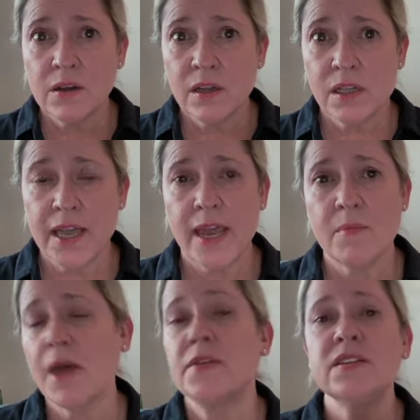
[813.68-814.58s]
claim
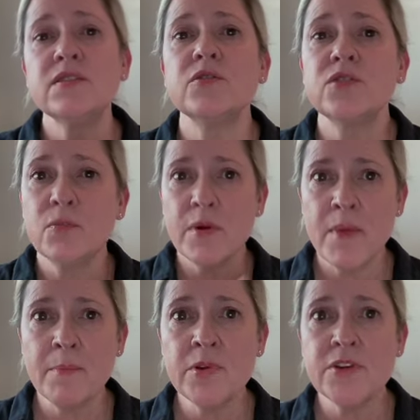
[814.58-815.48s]
this so
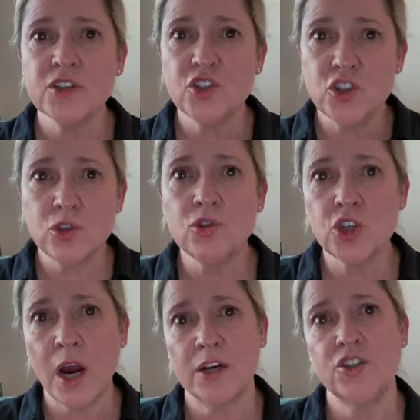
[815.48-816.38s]
remember there's two
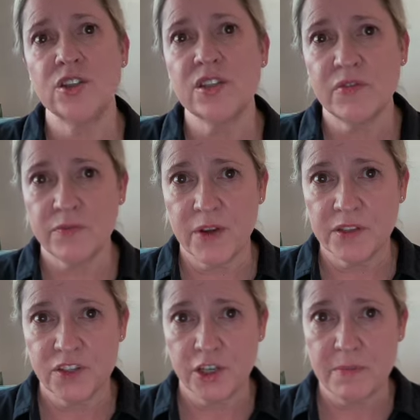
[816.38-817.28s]
charges of
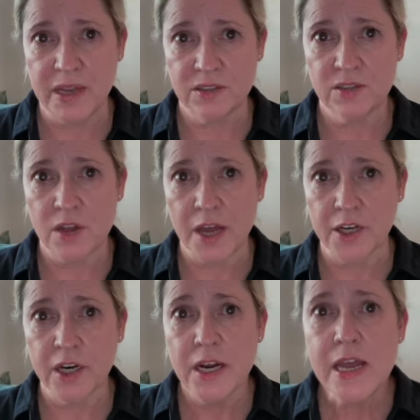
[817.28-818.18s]
involuntary
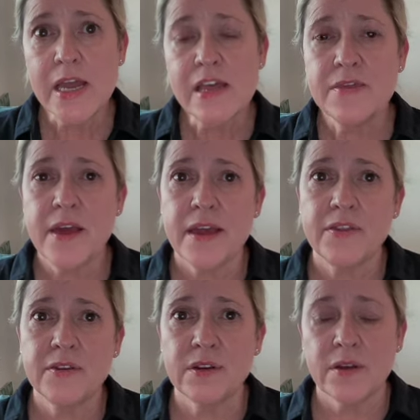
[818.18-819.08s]
manslaughter,
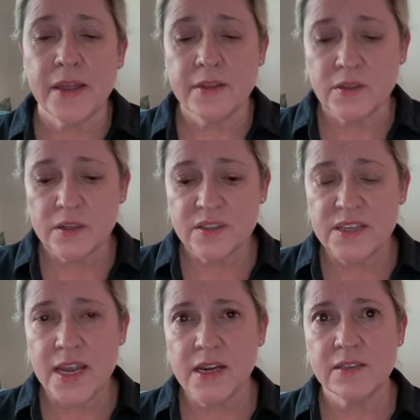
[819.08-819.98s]
that the
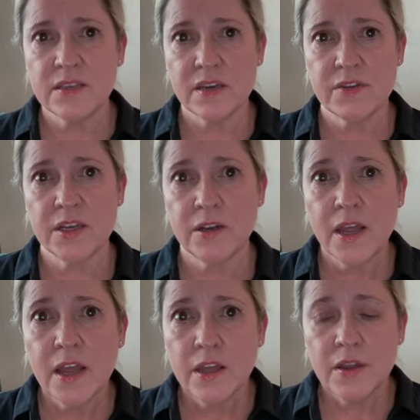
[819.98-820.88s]
state has given
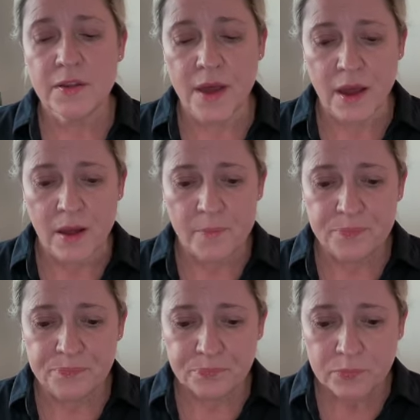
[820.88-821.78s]
the
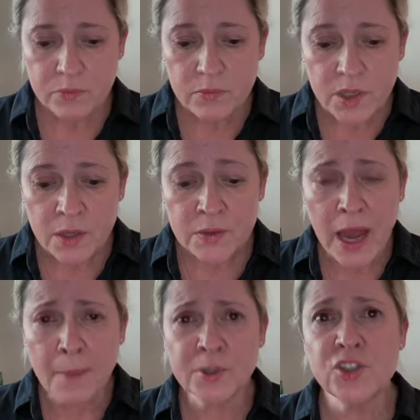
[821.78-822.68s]

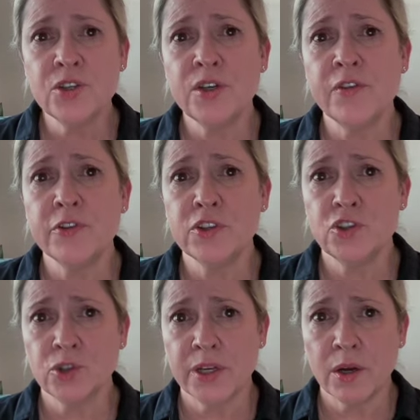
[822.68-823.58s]
opportunity for the
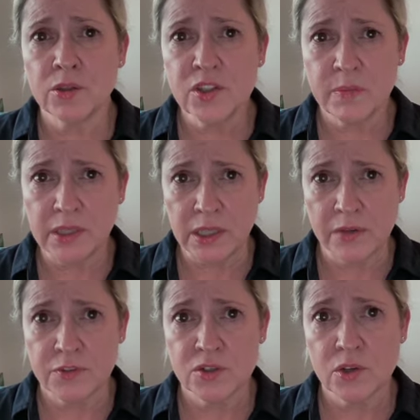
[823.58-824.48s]
jury, ultimately,
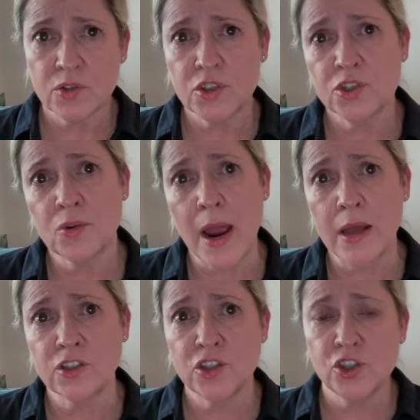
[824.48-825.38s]
if this goes to
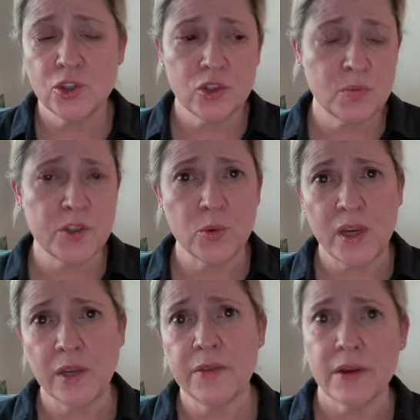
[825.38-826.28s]
trial, to choose
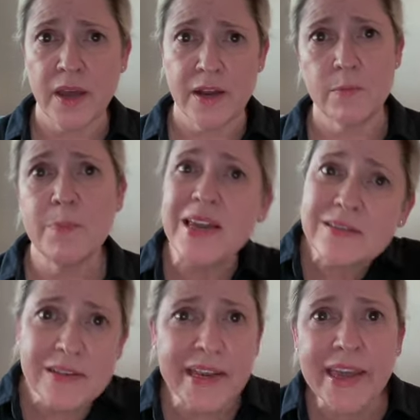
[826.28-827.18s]
between the kind of
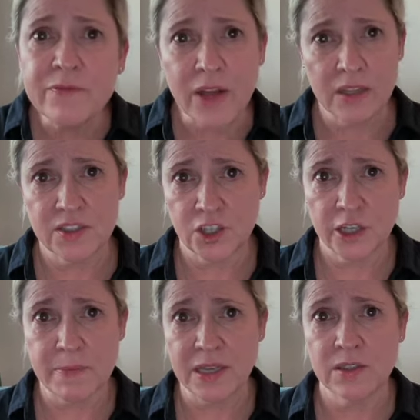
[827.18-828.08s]
basic
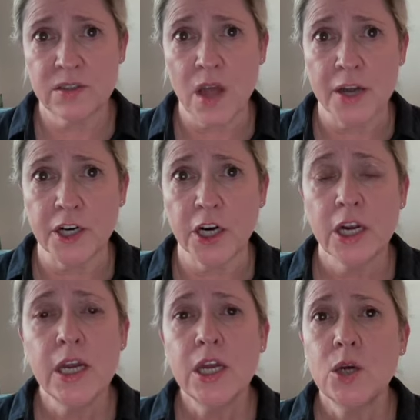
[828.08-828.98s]
involuntary manslaughter,
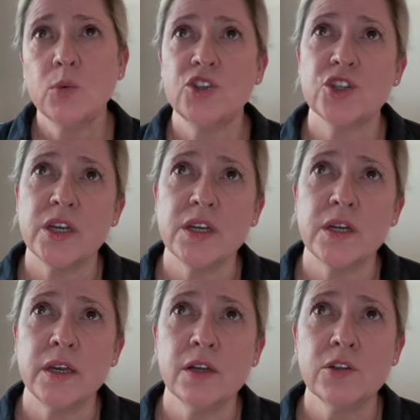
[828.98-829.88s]
which
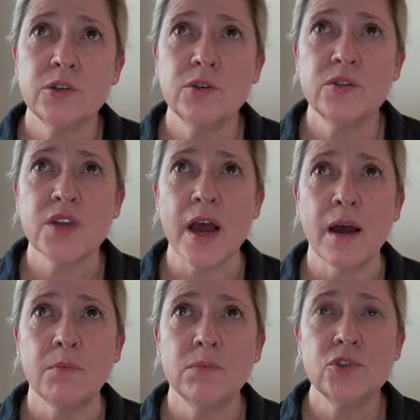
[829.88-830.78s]
includes
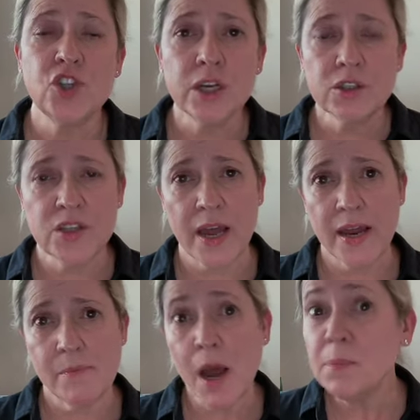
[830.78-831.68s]
jail
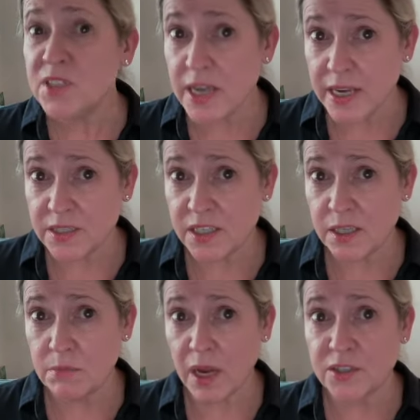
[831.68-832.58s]
time up to
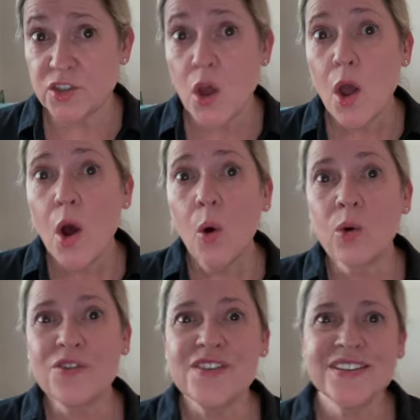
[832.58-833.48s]
18 months,
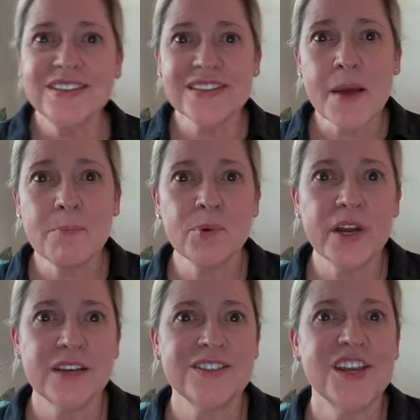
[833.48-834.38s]
or this
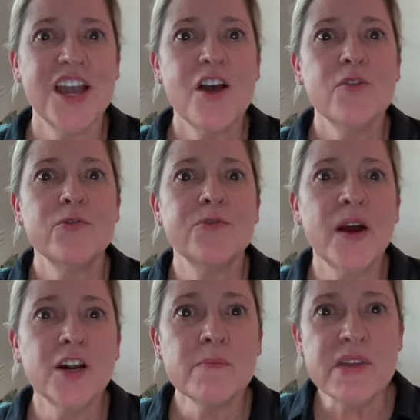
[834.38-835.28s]
separate
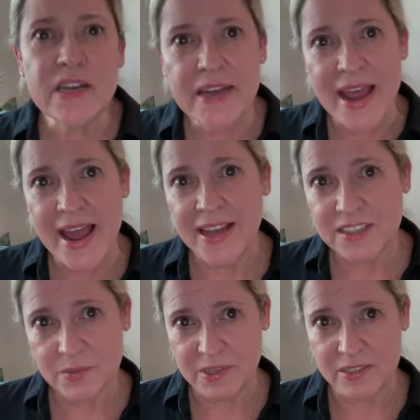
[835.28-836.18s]
fireman
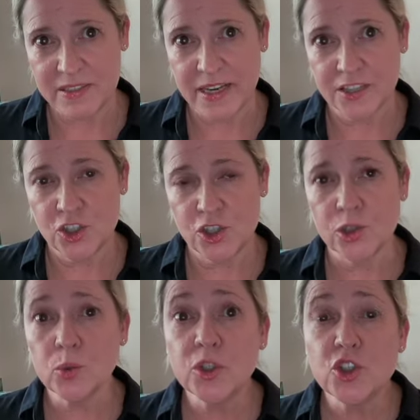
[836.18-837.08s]
enhancement
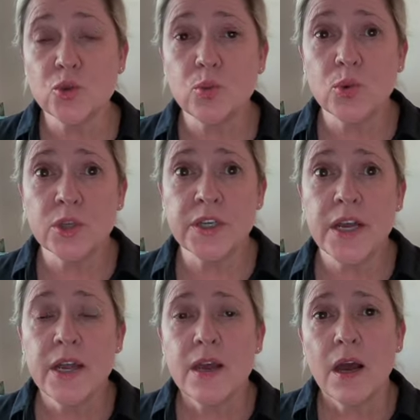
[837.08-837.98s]
statute, which would
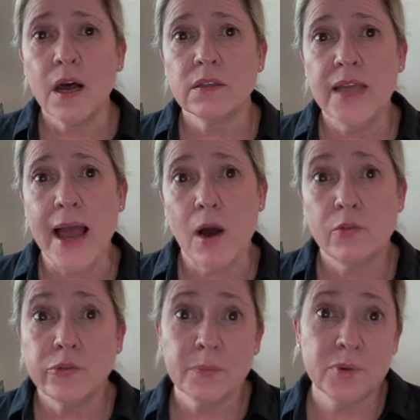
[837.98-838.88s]
allow
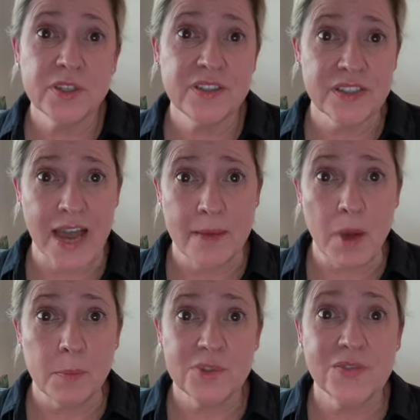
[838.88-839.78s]
for prison time
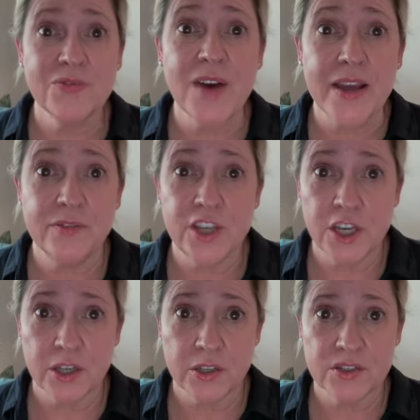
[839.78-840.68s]
up to 5
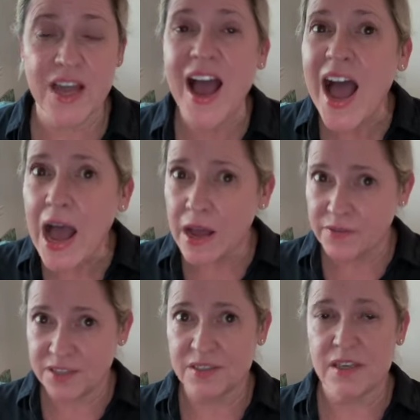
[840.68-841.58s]
years,
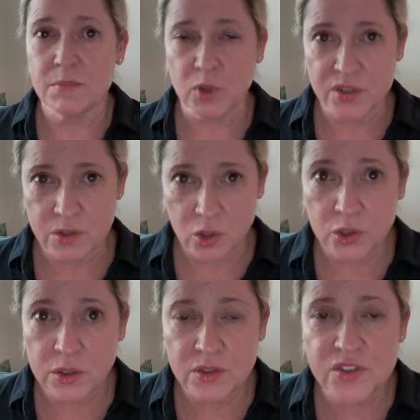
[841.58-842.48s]
obviously the more
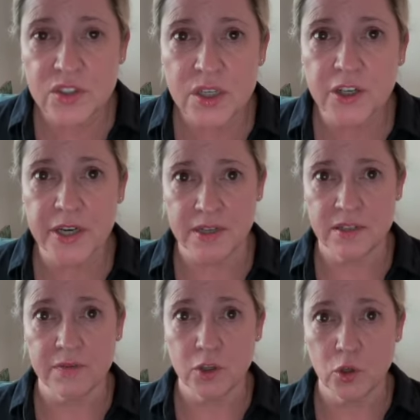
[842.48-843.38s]
serious of the